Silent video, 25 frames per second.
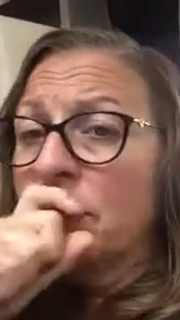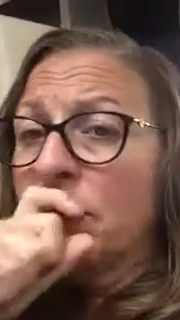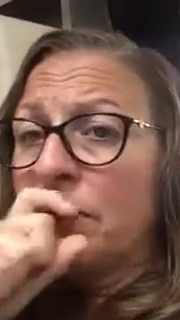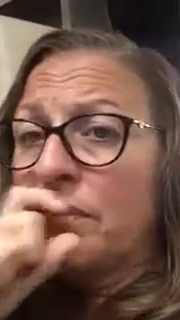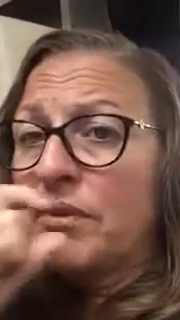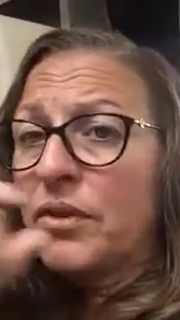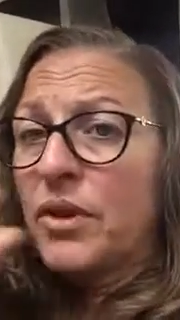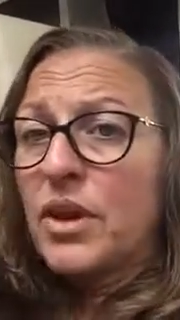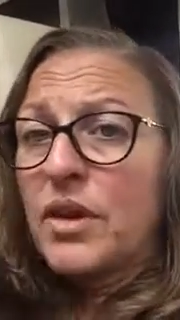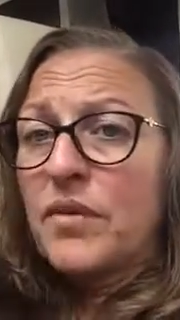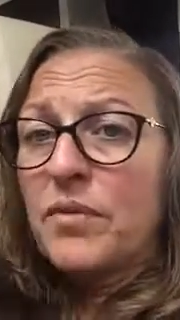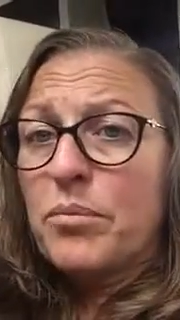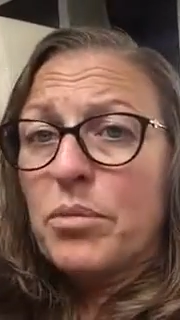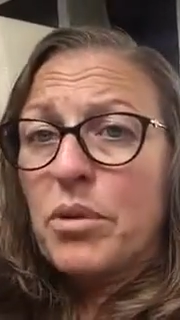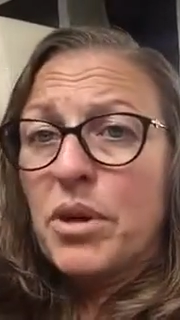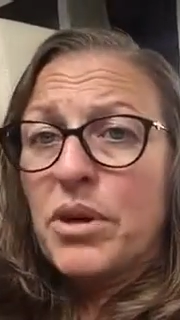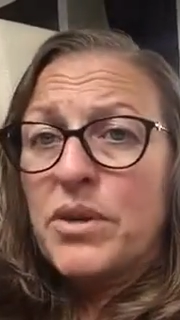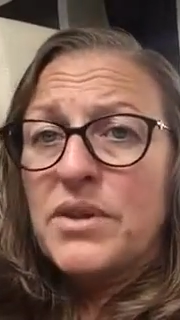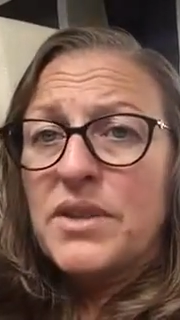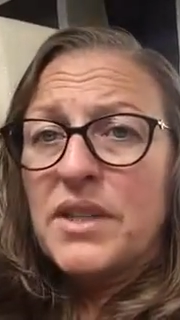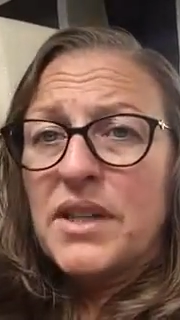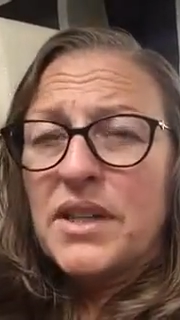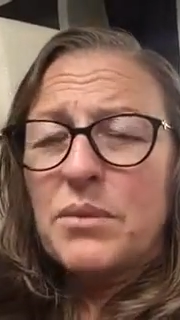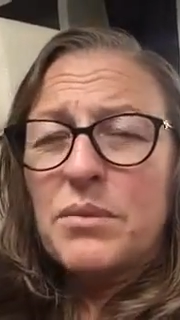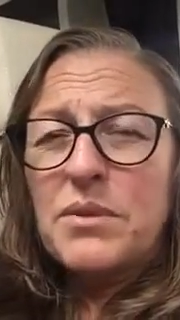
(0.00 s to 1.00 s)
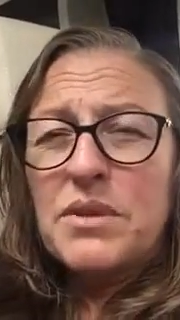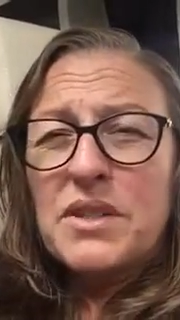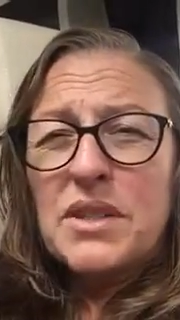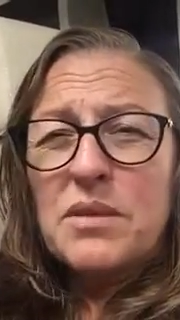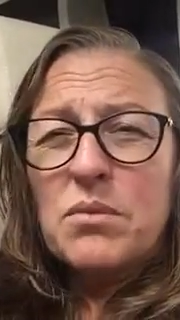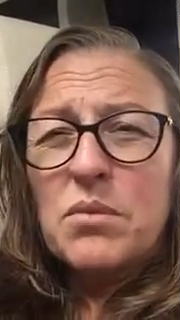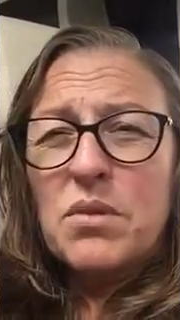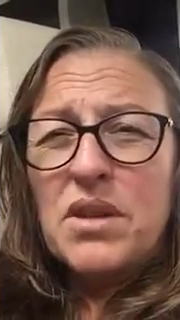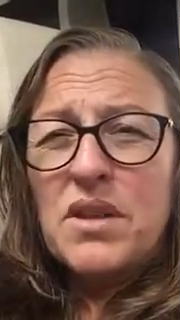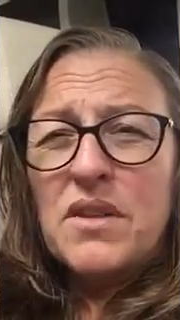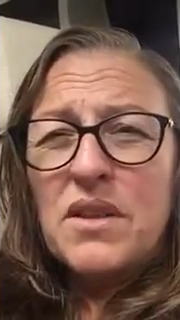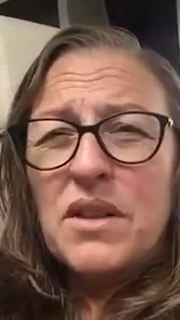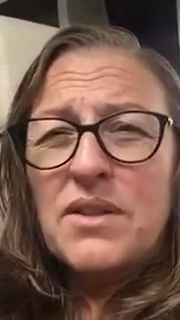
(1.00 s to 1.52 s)
full of protein. It was
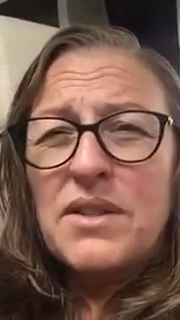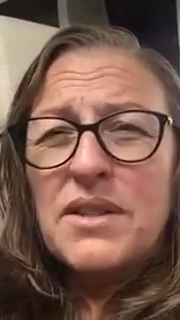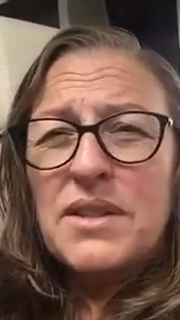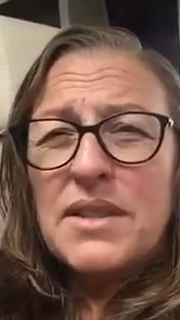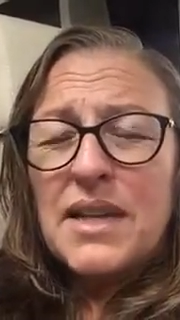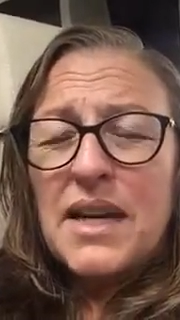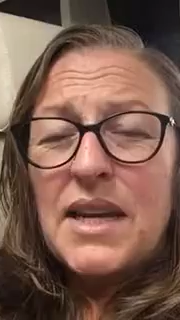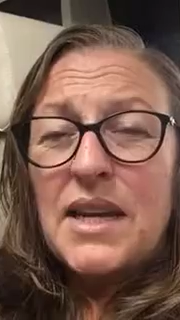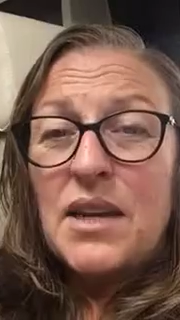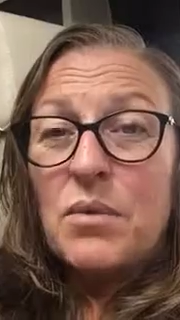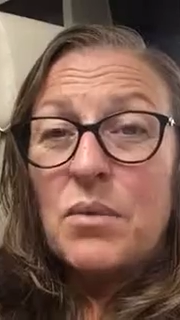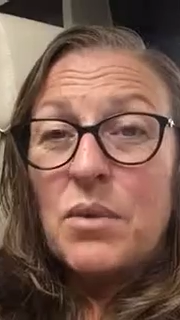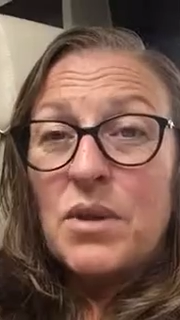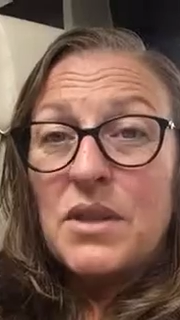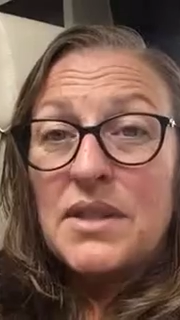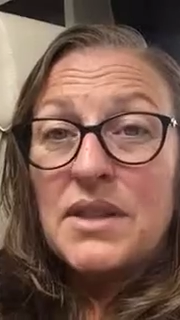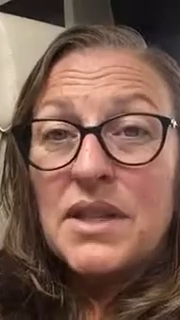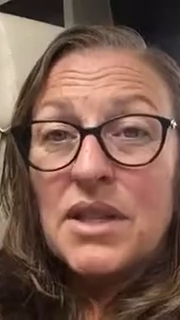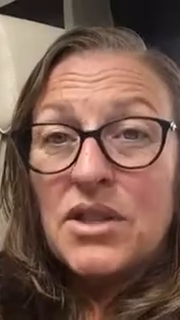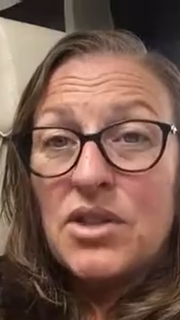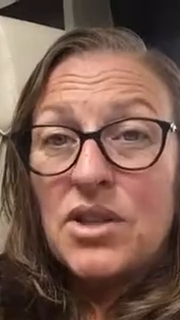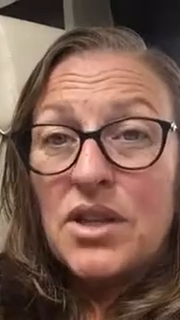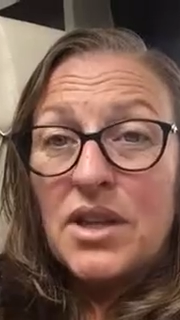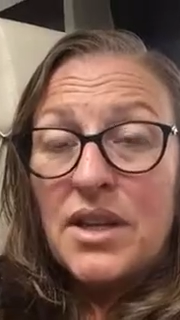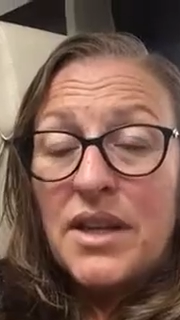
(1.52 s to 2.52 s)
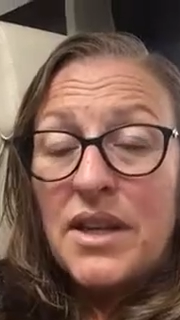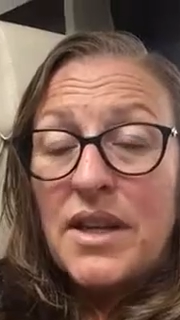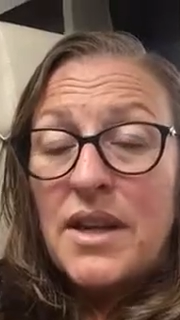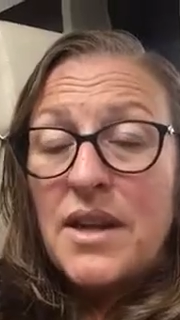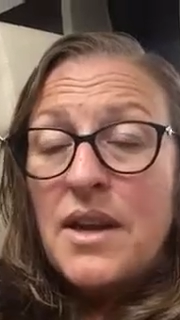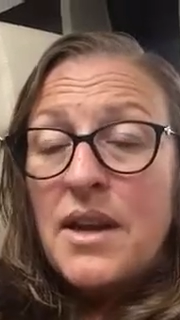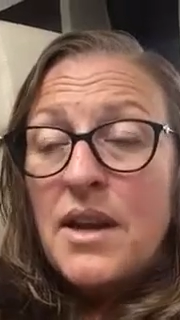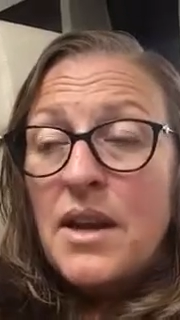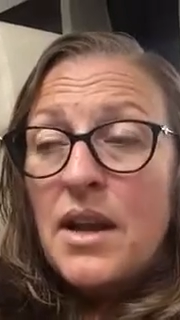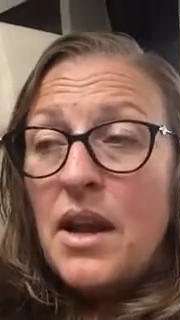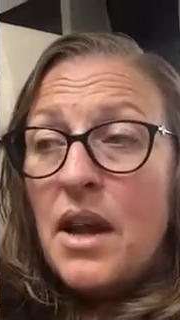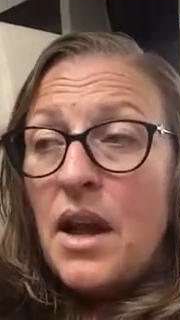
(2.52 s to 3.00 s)
one of those skier ones, actually.